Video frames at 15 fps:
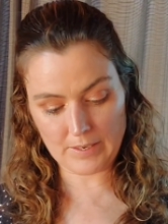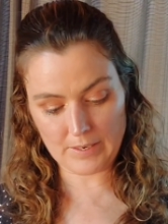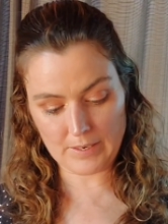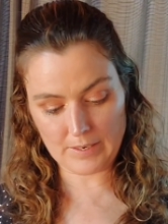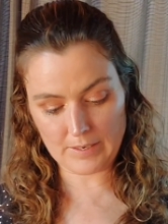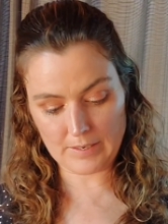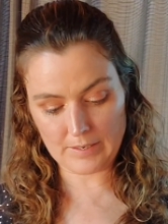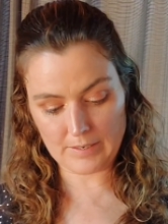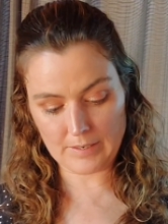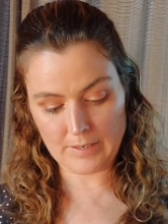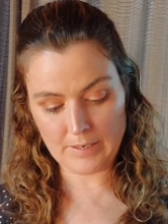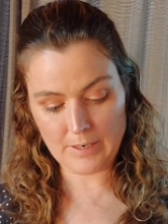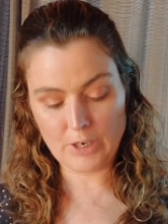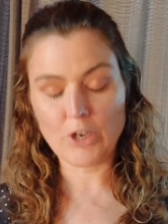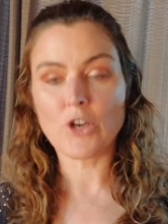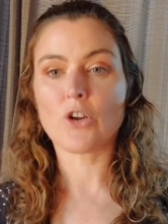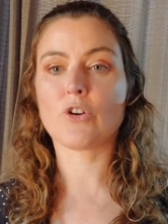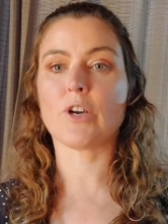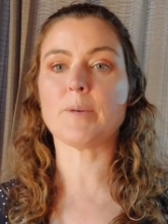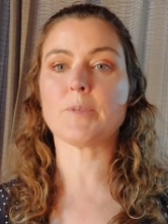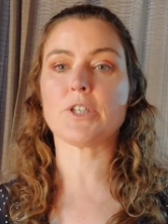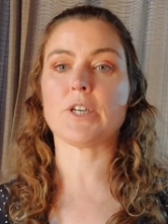the
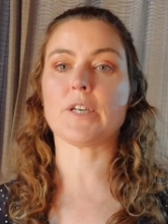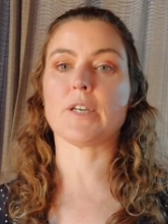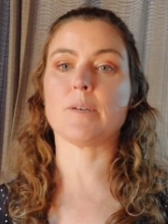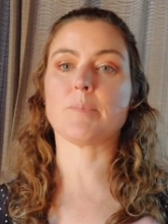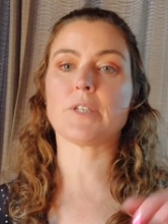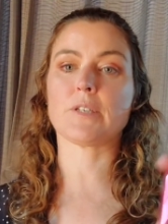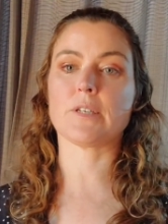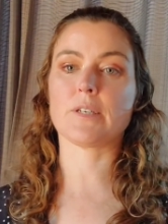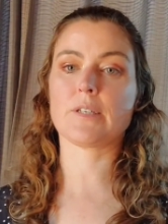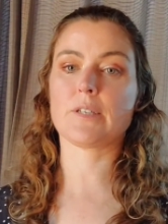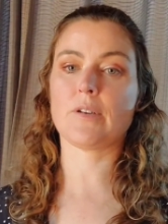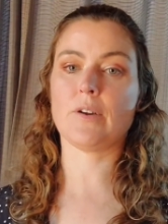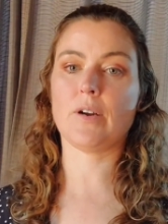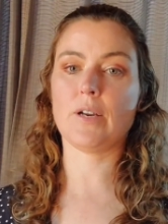cream sheen lipsticks.